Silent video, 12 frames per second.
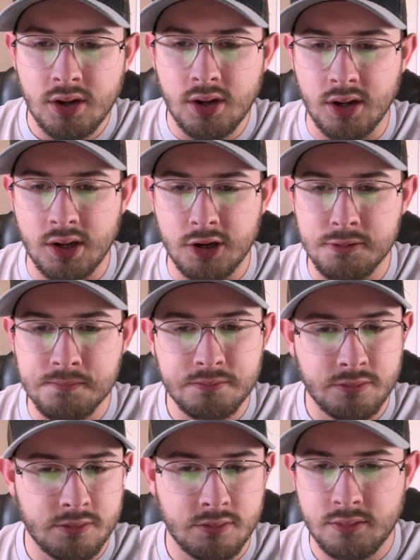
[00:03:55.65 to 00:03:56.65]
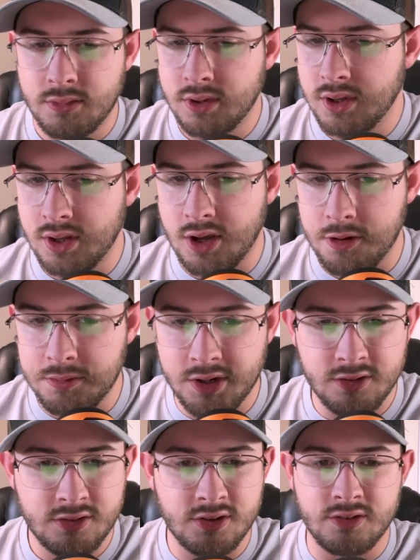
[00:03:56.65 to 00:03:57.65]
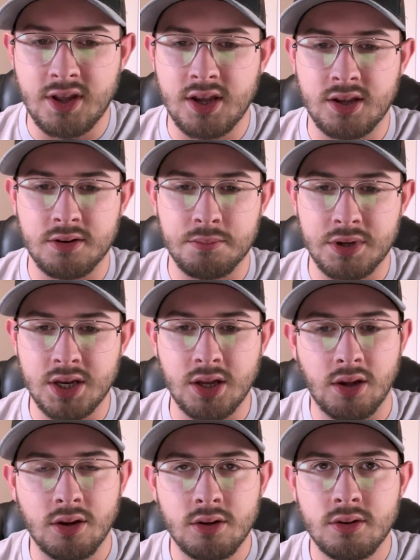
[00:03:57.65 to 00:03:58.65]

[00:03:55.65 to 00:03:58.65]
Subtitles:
And it's just taking a beating.